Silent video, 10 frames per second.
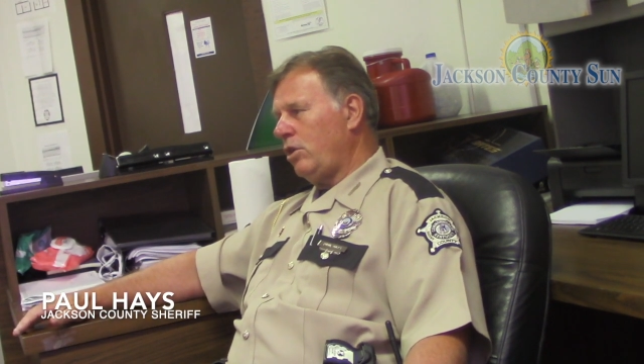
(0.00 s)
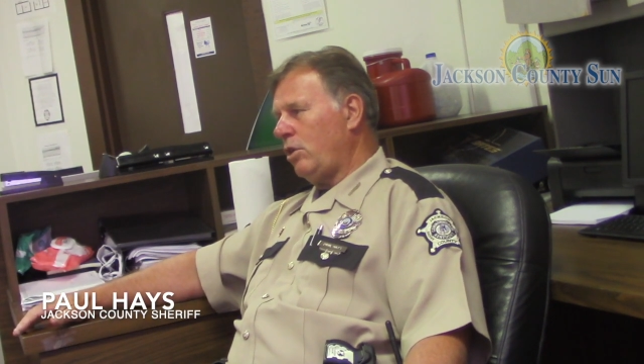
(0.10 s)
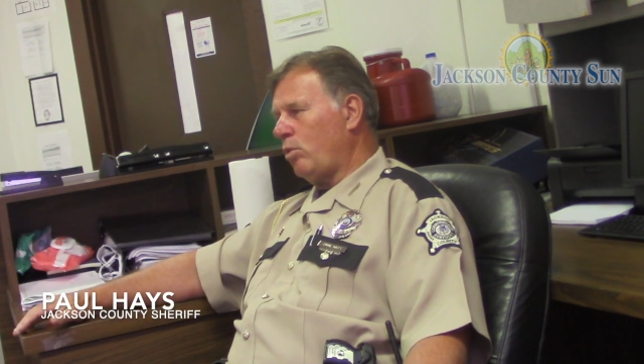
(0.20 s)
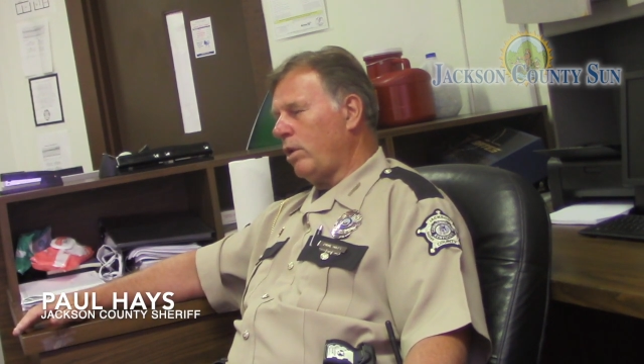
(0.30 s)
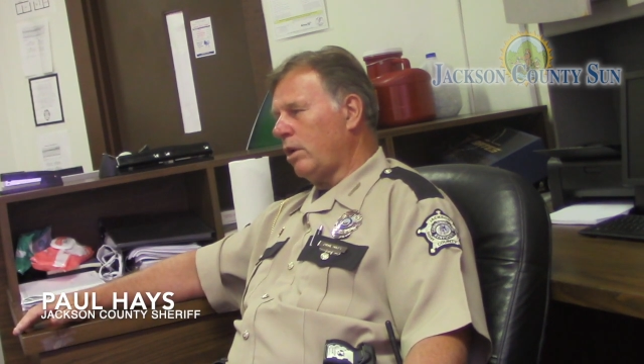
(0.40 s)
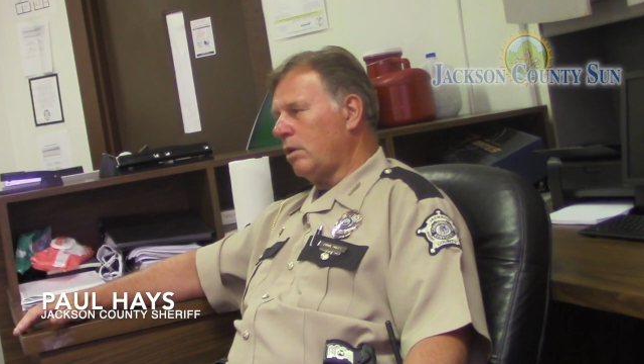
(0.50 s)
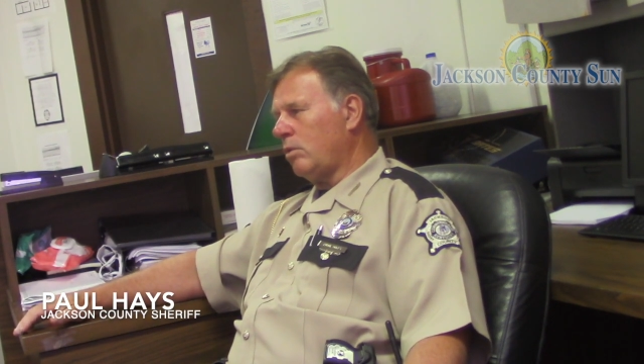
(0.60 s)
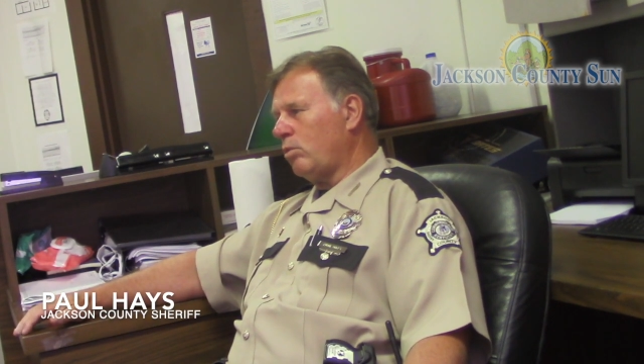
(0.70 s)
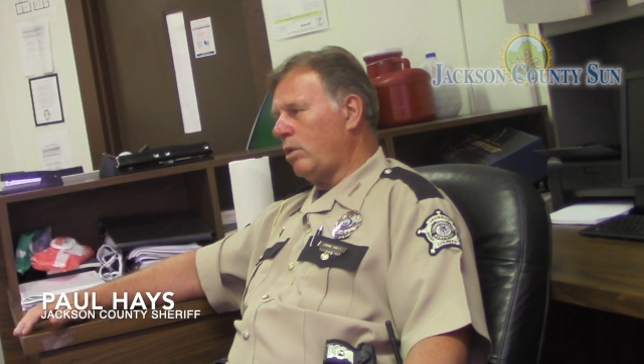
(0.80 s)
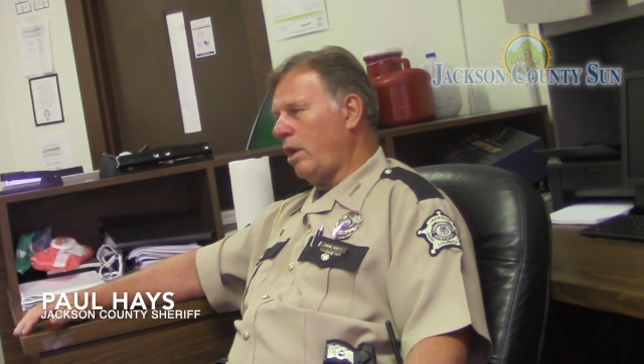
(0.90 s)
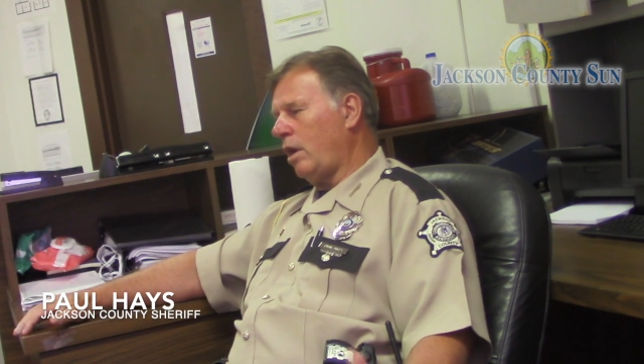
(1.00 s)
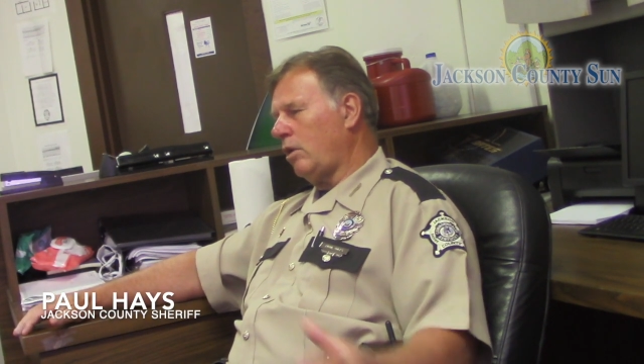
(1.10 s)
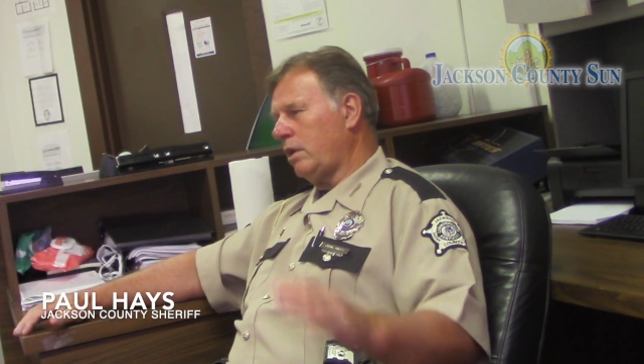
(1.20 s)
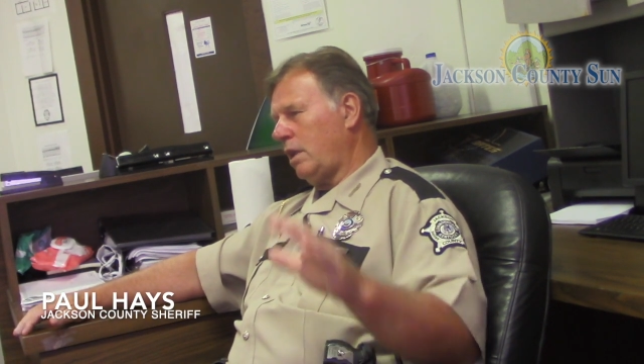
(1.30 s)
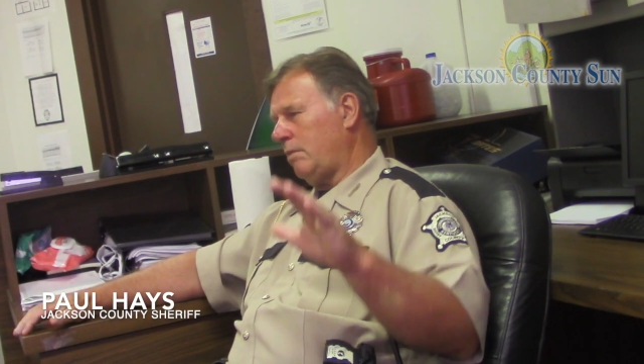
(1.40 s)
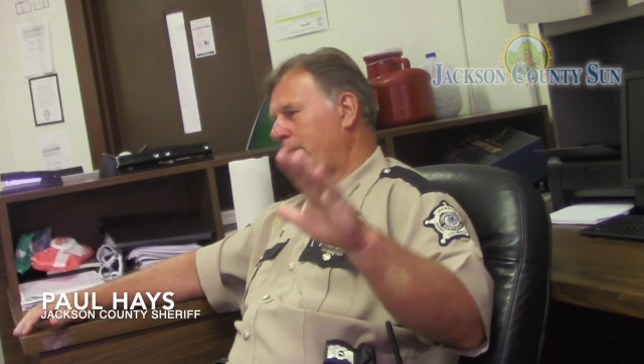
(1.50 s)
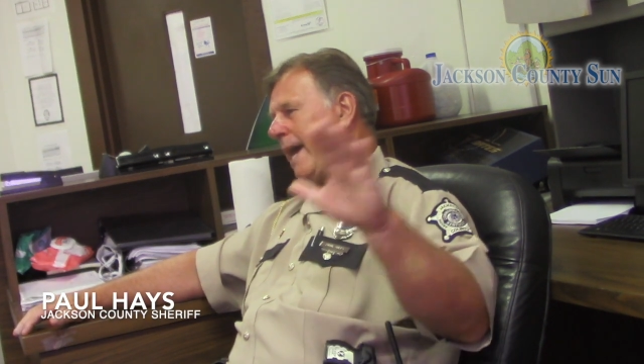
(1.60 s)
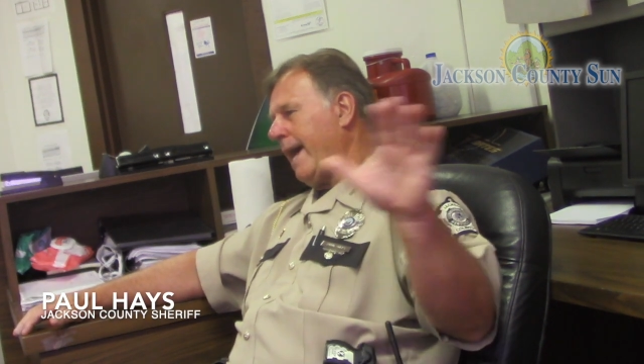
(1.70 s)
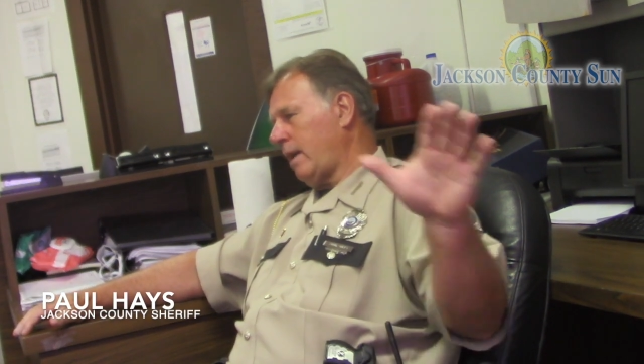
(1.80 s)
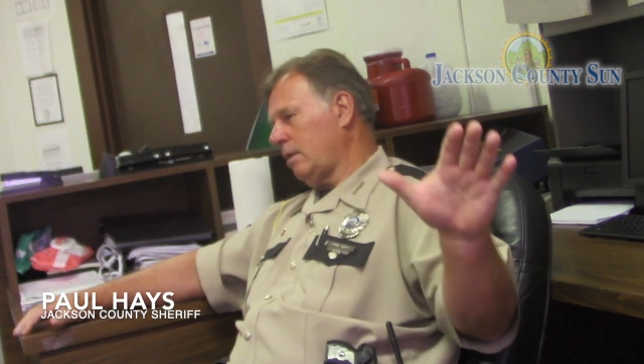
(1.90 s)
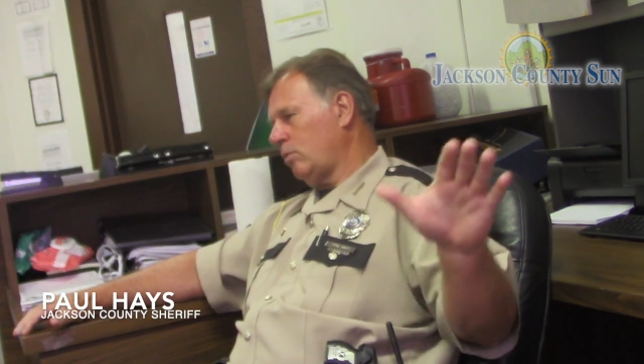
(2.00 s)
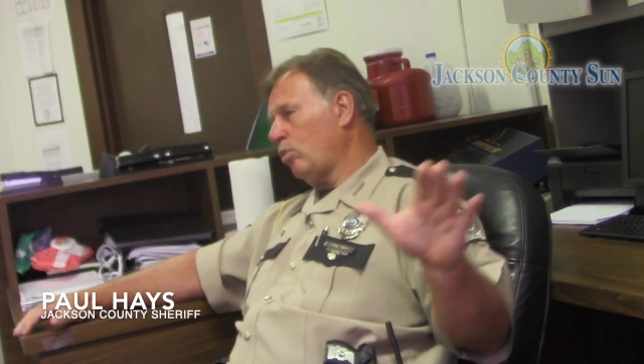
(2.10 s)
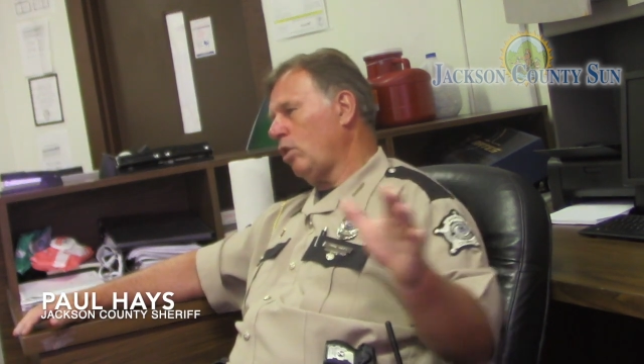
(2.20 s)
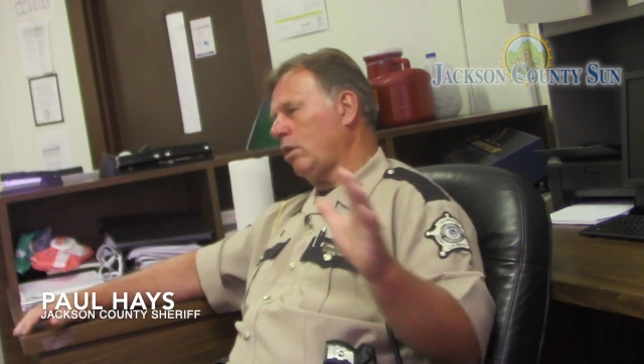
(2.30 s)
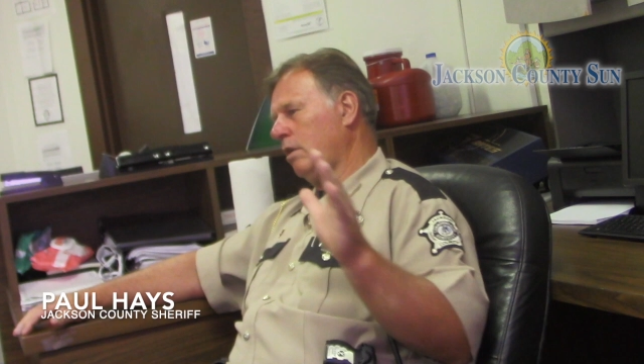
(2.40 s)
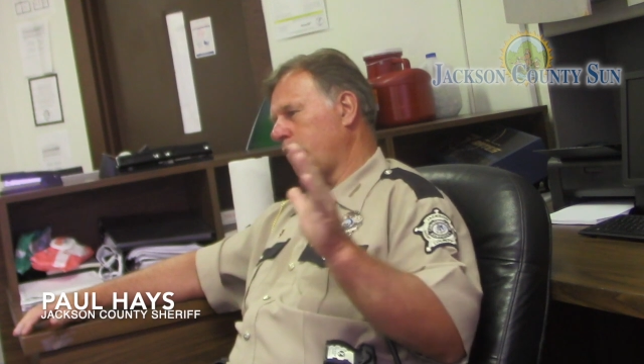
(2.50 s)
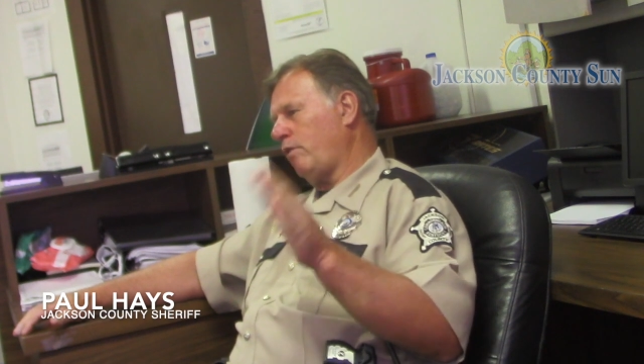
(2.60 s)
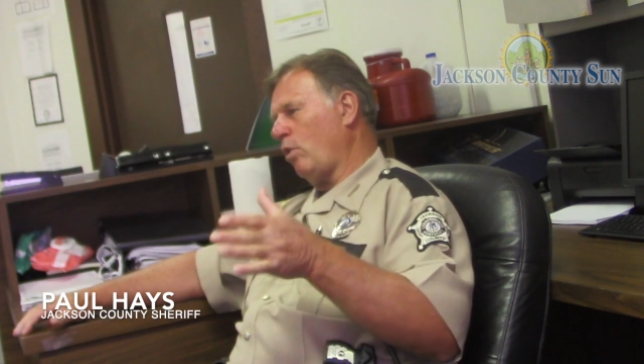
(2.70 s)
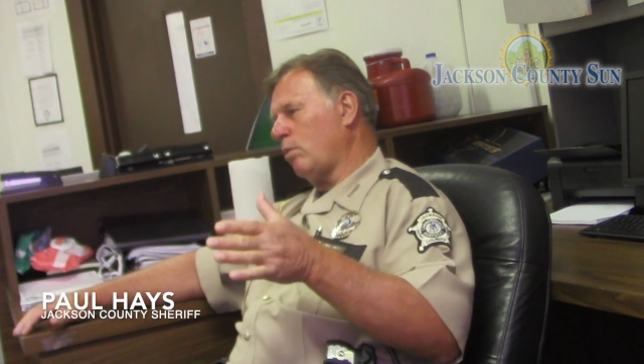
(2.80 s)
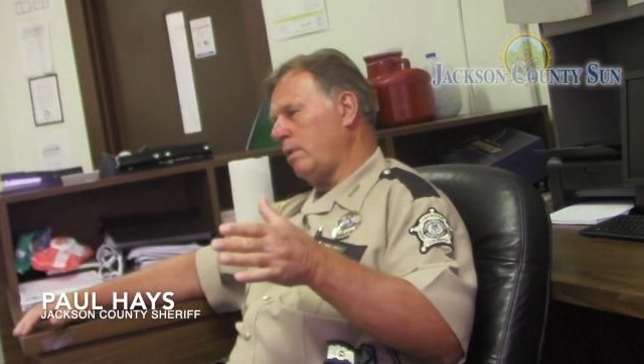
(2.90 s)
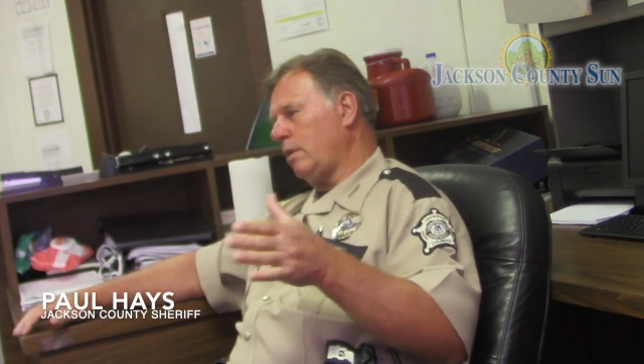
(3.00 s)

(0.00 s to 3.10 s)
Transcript: We're not looking back. We're looking forward.